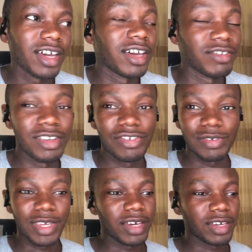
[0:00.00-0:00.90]
I really
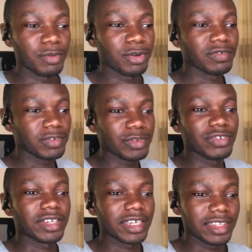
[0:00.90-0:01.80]
should get more
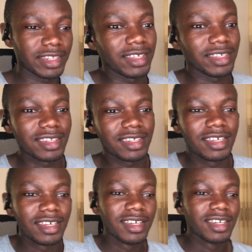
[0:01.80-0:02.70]
information like this.
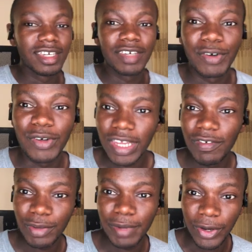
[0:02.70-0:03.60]
If I were
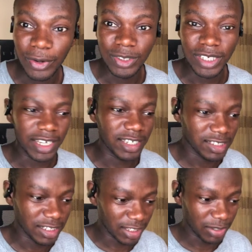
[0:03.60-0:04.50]
living on my own, guys,
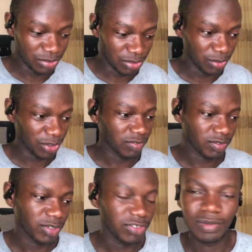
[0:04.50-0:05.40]
like, I would do more
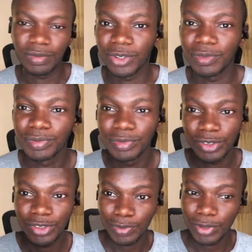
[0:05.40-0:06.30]
information, but
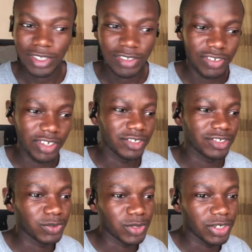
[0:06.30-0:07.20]
so support this channel
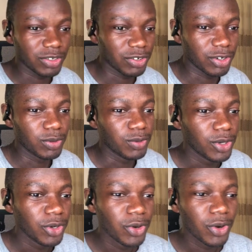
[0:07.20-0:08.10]
so it can grow.
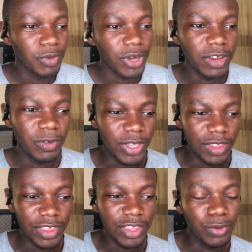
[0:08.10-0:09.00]
But anyway,
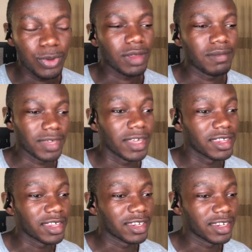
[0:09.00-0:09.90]
this was
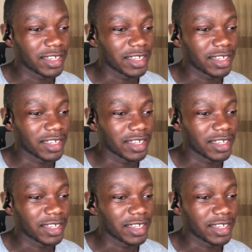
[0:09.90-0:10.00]
amazing.